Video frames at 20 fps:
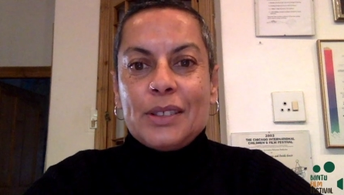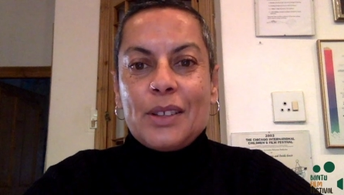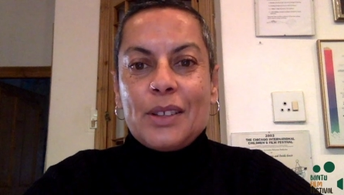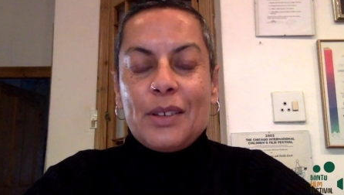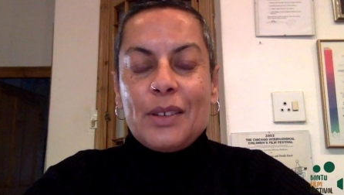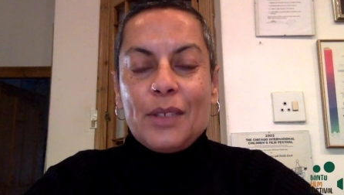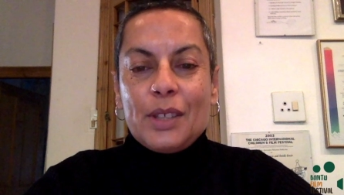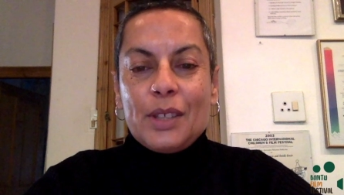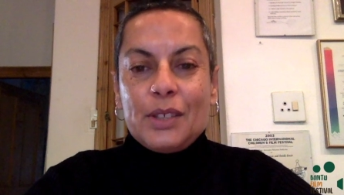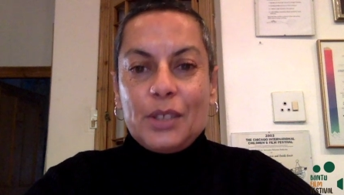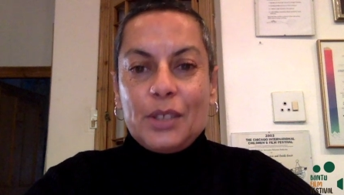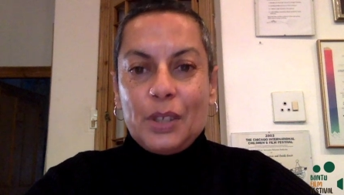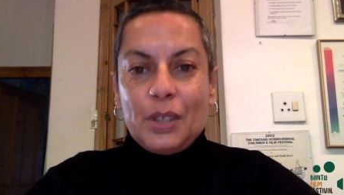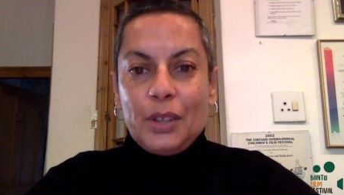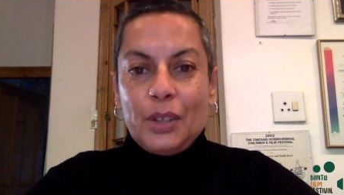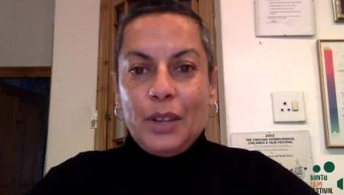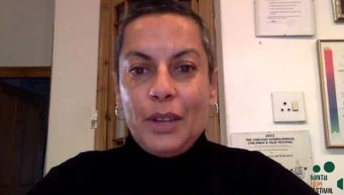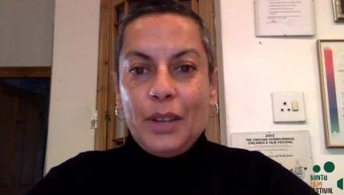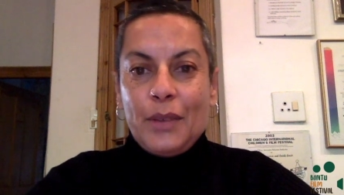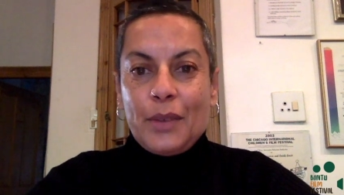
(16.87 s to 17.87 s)
of the
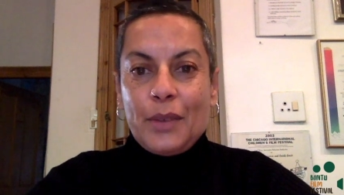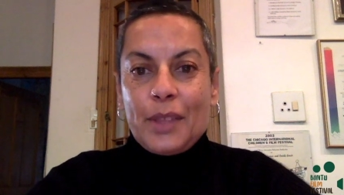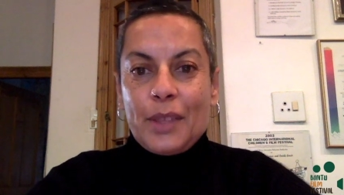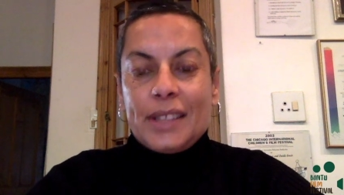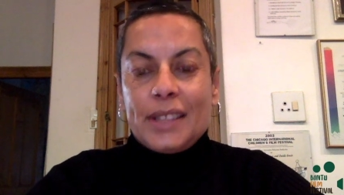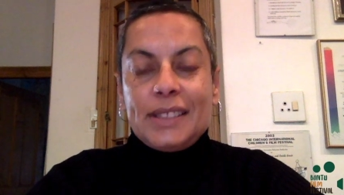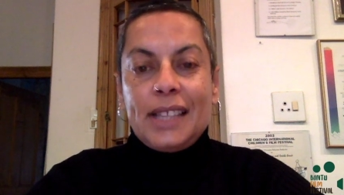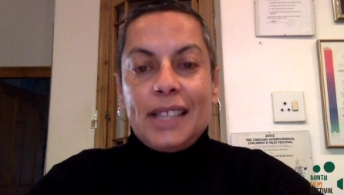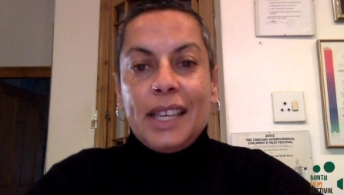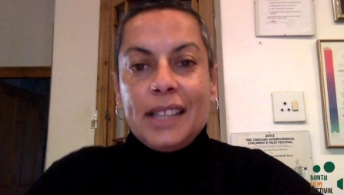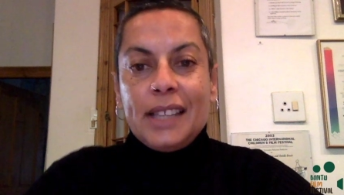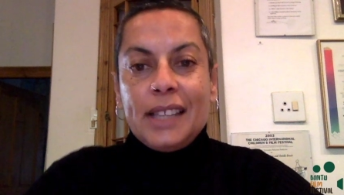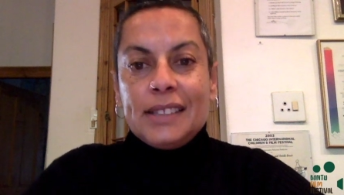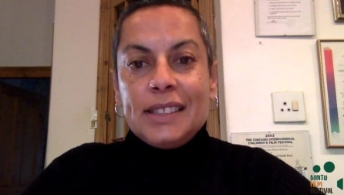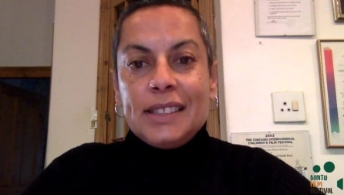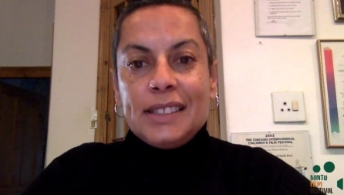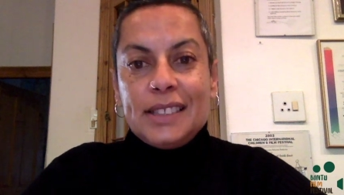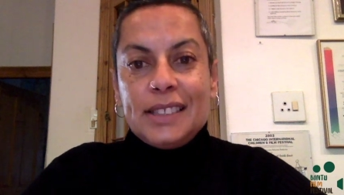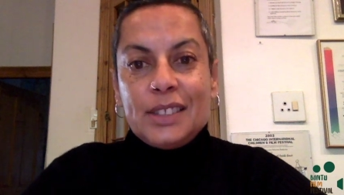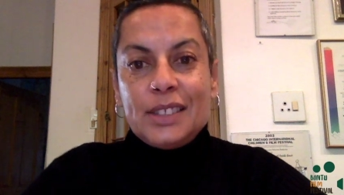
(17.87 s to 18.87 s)
jury for the second
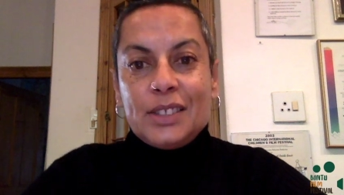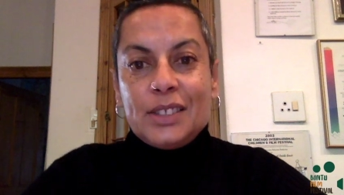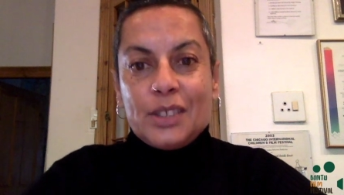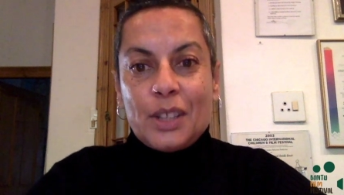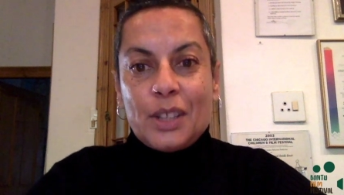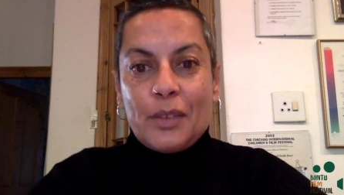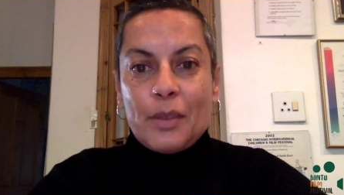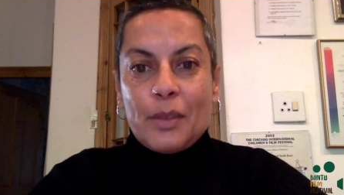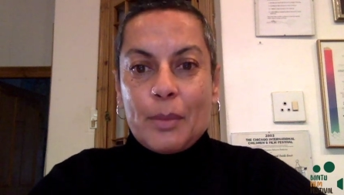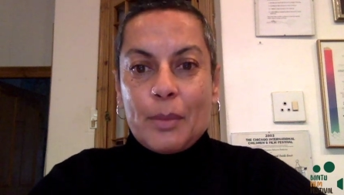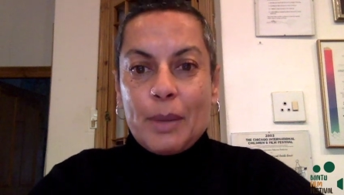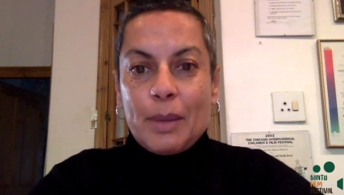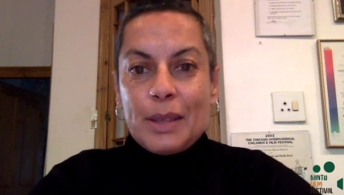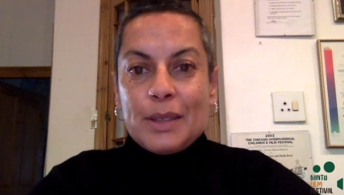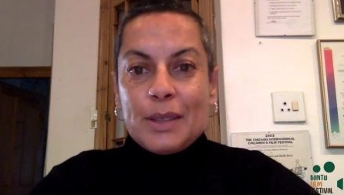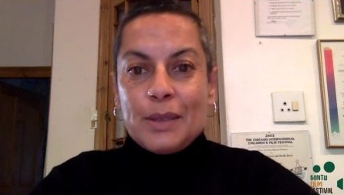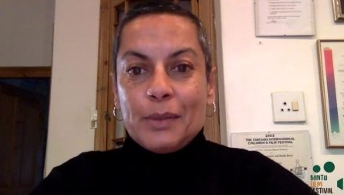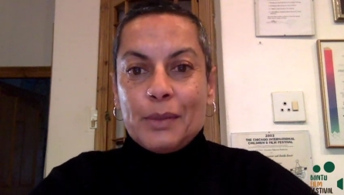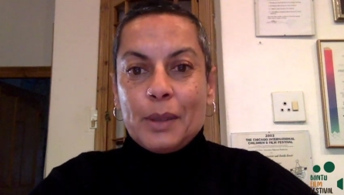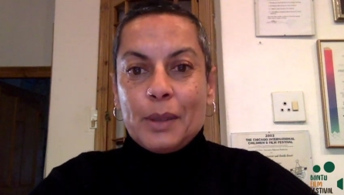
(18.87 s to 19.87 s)
edition of the Bantu
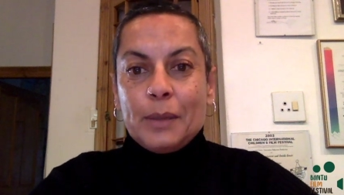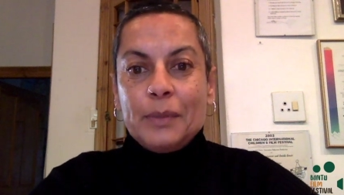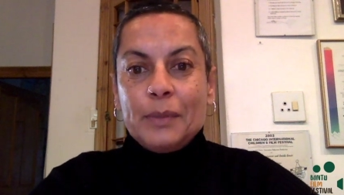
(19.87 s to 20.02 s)
Film